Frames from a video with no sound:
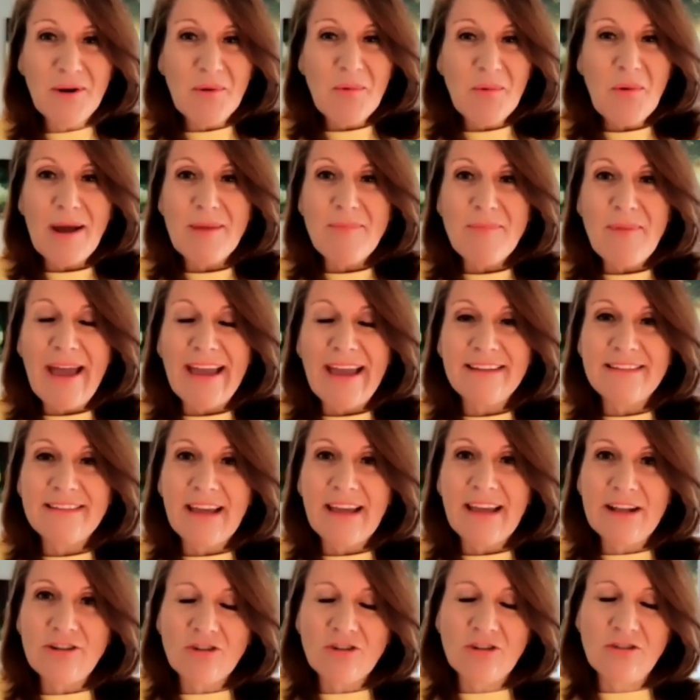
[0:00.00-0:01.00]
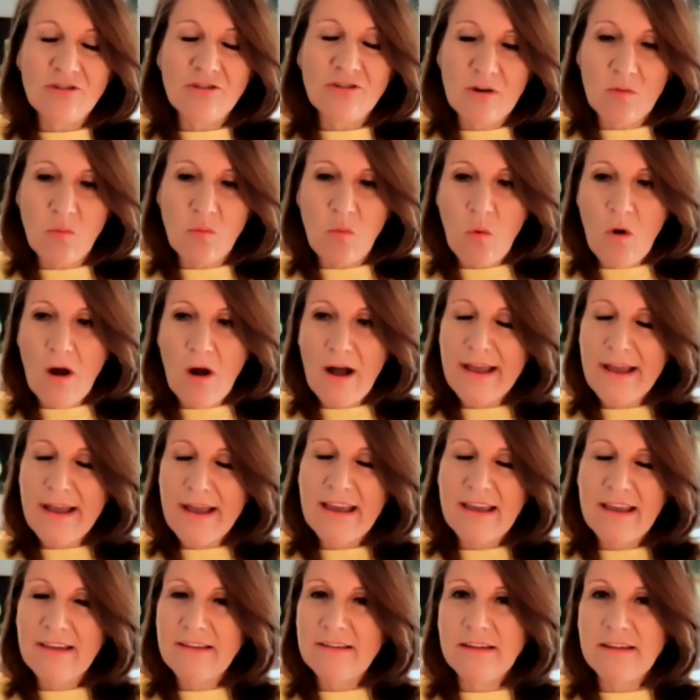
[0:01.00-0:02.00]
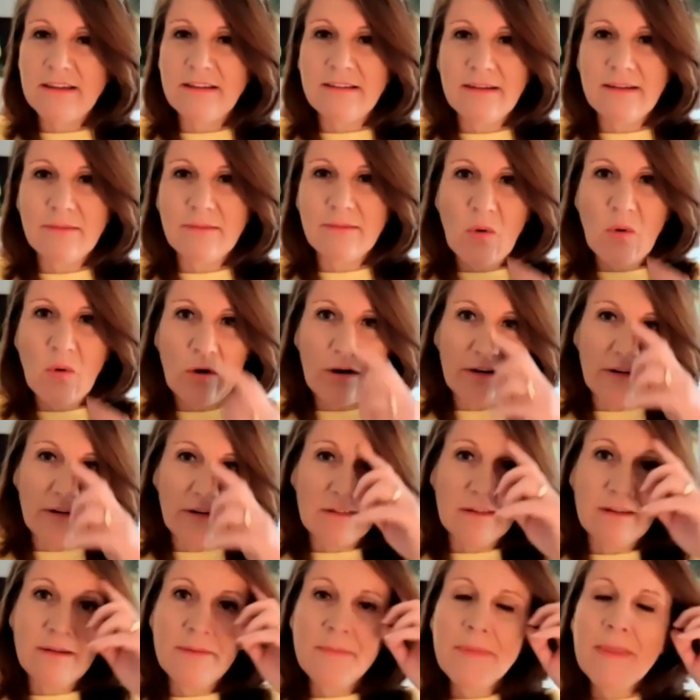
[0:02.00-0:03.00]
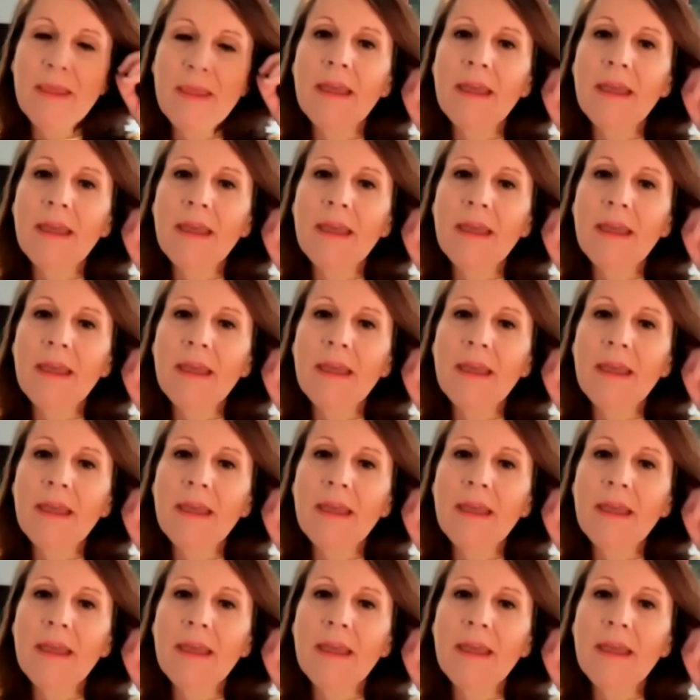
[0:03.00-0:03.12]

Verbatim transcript: You know, why pay attention to it? Why is this important?